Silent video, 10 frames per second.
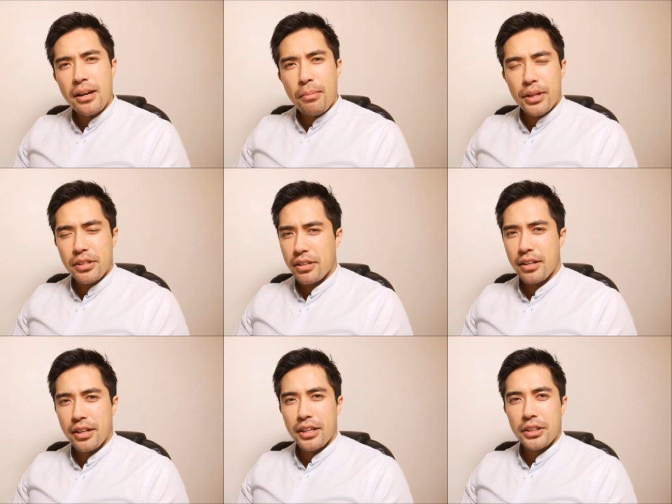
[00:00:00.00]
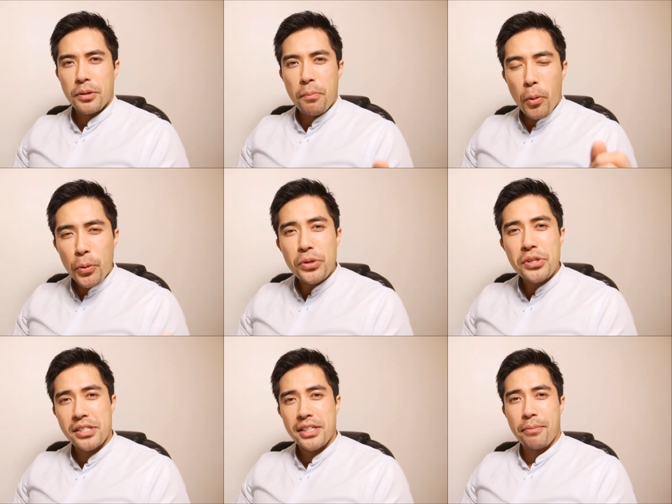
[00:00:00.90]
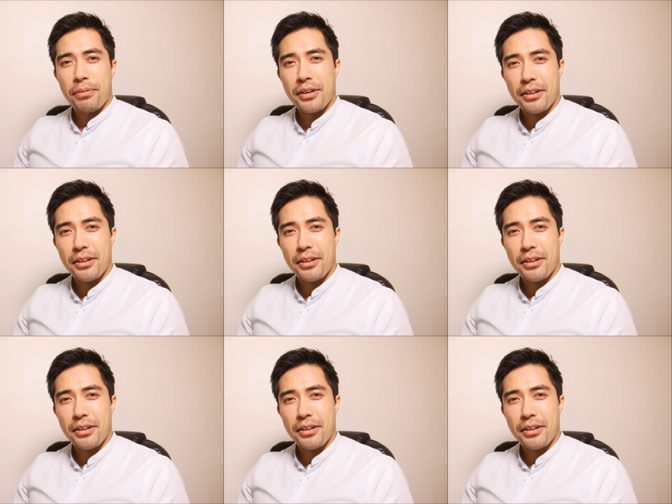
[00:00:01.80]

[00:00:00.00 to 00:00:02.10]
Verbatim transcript: But the more you sleep,